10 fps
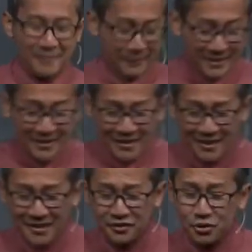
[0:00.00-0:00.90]
But it
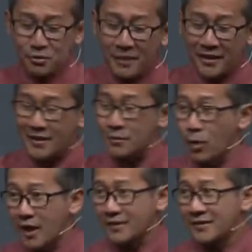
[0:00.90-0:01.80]
says here to remain as
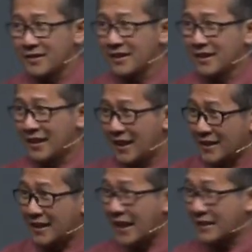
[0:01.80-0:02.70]
one.
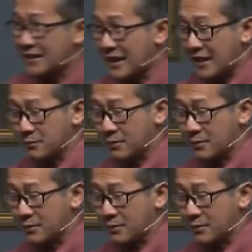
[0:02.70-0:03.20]
And the next line